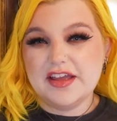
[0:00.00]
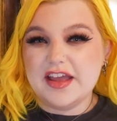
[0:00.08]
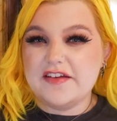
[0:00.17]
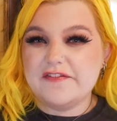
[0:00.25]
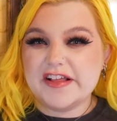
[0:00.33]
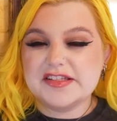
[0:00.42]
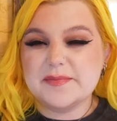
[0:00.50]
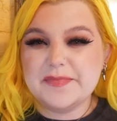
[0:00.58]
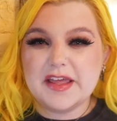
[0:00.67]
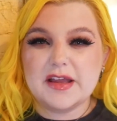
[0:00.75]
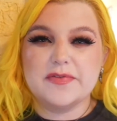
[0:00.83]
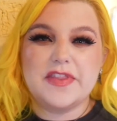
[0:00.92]
if that's
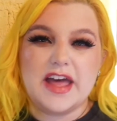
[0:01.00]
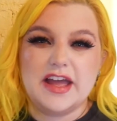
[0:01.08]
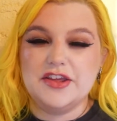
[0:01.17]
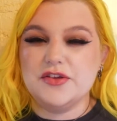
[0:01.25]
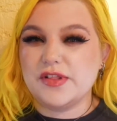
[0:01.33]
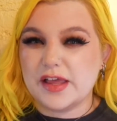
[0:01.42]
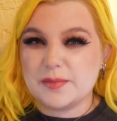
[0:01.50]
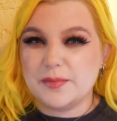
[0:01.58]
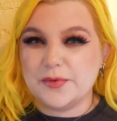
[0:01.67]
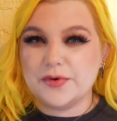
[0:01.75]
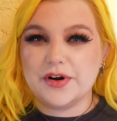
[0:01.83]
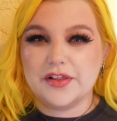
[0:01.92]
something that you like
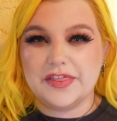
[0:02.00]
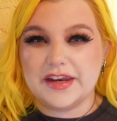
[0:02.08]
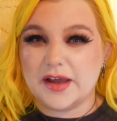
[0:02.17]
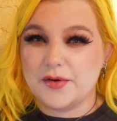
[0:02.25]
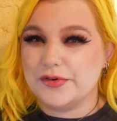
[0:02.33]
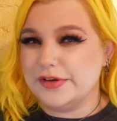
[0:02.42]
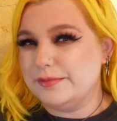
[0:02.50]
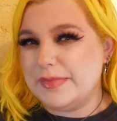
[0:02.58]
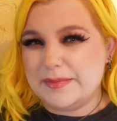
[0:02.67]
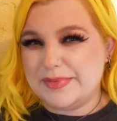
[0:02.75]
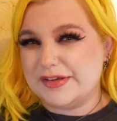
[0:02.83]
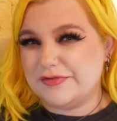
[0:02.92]
more, then I would
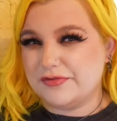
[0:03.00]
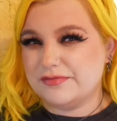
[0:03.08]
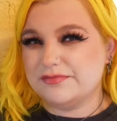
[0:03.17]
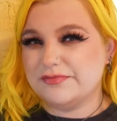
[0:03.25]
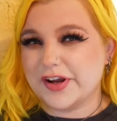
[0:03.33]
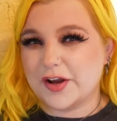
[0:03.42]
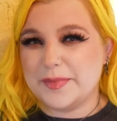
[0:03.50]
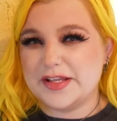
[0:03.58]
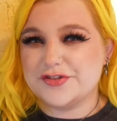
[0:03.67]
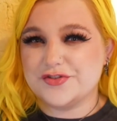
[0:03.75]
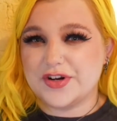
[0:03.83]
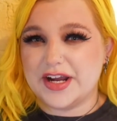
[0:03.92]
maybe
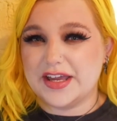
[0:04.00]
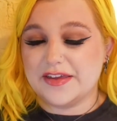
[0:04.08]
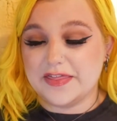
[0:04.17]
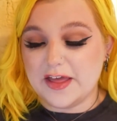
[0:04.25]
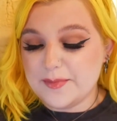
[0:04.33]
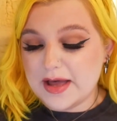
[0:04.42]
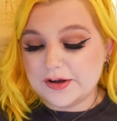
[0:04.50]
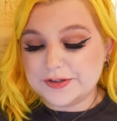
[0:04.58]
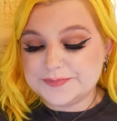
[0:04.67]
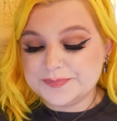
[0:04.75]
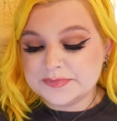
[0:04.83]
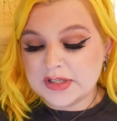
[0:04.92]
recommend trying them out.